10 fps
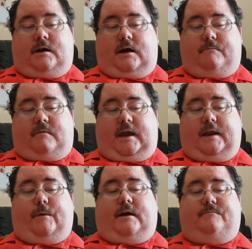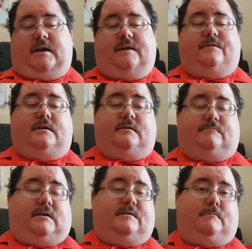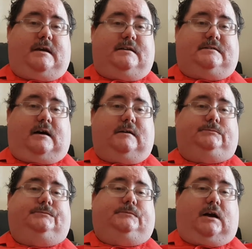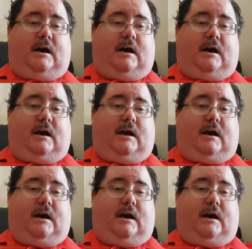Anyway, in the meantime,